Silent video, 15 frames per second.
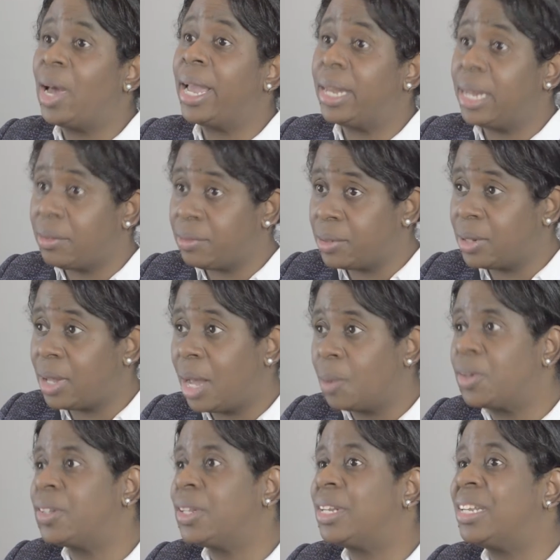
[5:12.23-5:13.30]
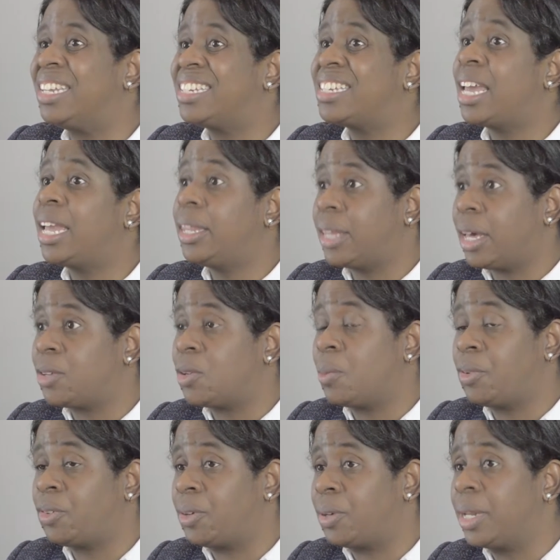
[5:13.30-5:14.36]
A-level, I would certainly take that
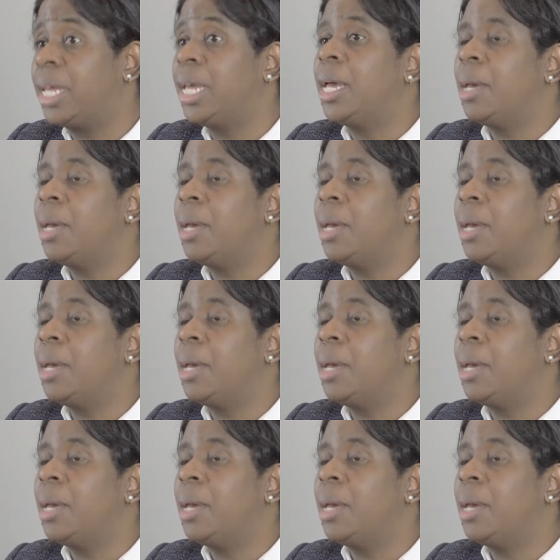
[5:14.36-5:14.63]
option,